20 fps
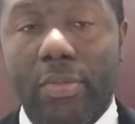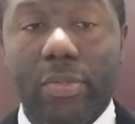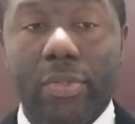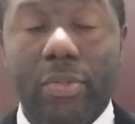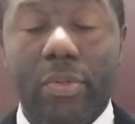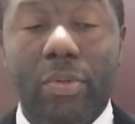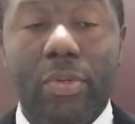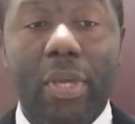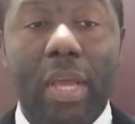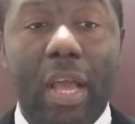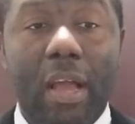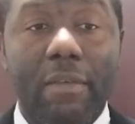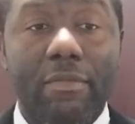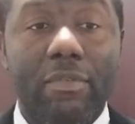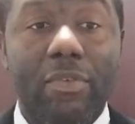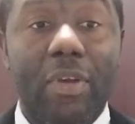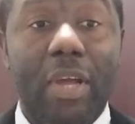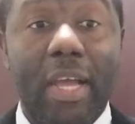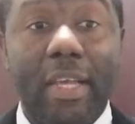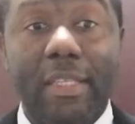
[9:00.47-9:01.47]
so you
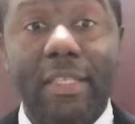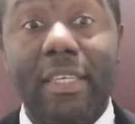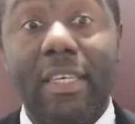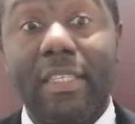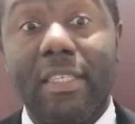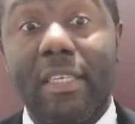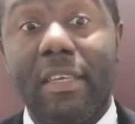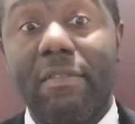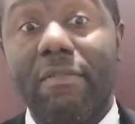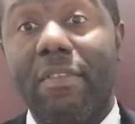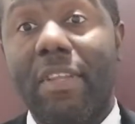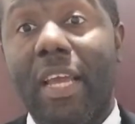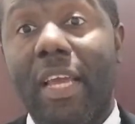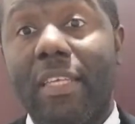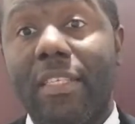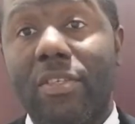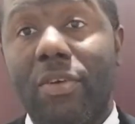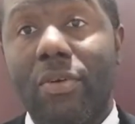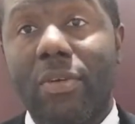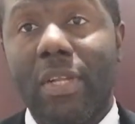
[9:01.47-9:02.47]
have to assess if there
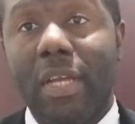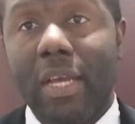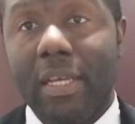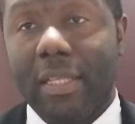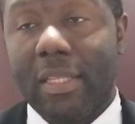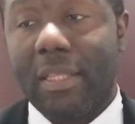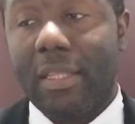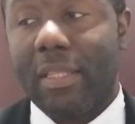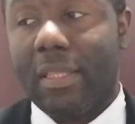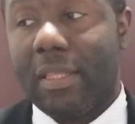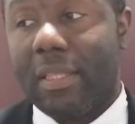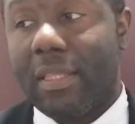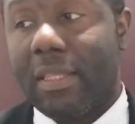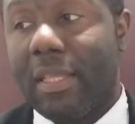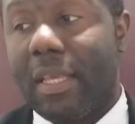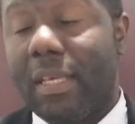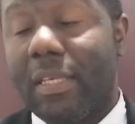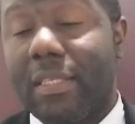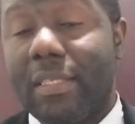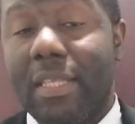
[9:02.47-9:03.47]
is other
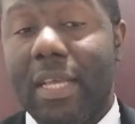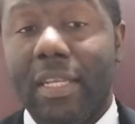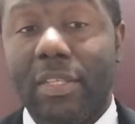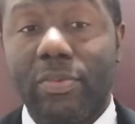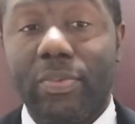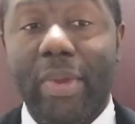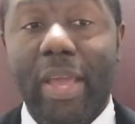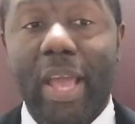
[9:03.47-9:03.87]
things that